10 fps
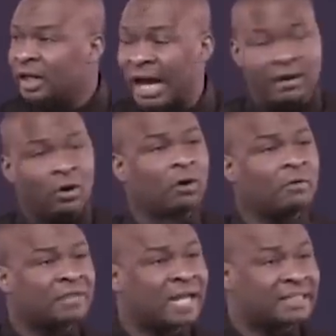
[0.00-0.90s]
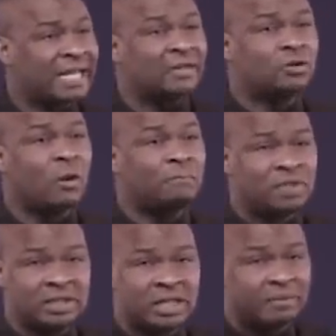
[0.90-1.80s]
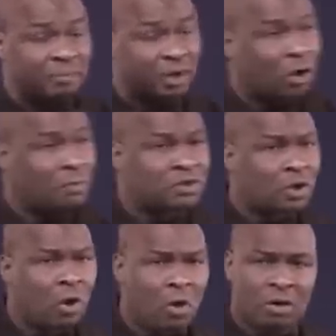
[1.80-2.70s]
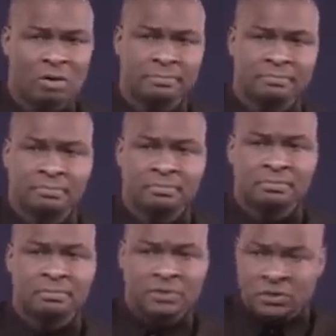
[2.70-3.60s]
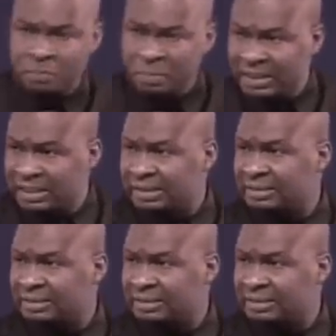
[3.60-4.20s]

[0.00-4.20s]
and all of that, they adopt it, it becomes law. Speaking.